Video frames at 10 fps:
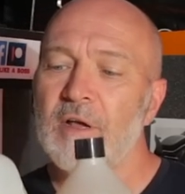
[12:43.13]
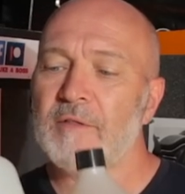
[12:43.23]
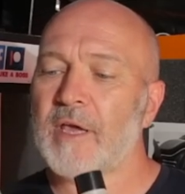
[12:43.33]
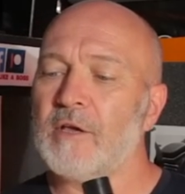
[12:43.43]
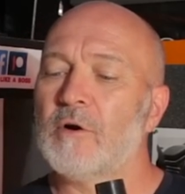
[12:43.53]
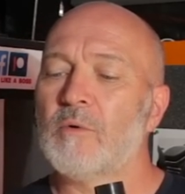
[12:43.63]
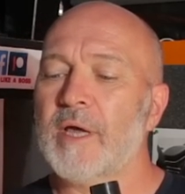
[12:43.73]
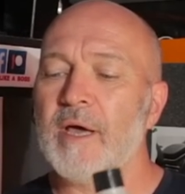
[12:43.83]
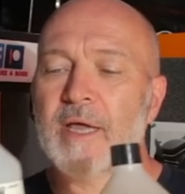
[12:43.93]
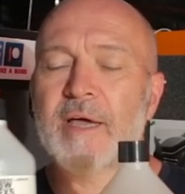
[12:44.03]
They call
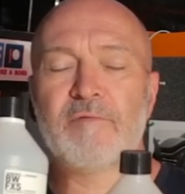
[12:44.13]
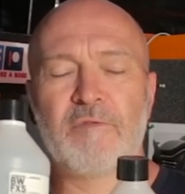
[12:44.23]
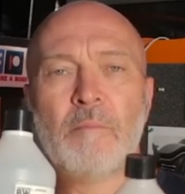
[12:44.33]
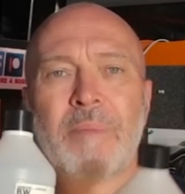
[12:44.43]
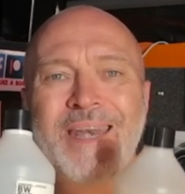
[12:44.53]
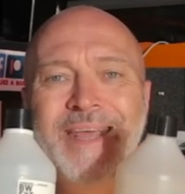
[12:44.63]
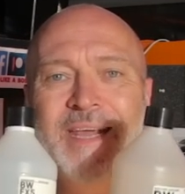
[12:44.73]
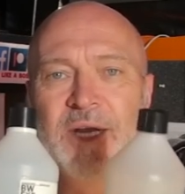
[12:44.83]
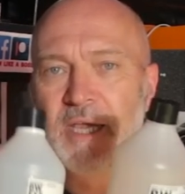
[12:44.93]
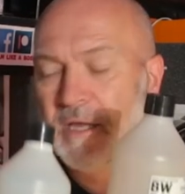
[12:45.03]
it again from
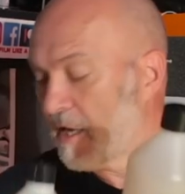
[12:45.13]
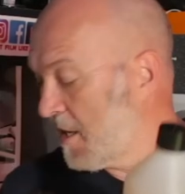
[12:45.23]
Bellini.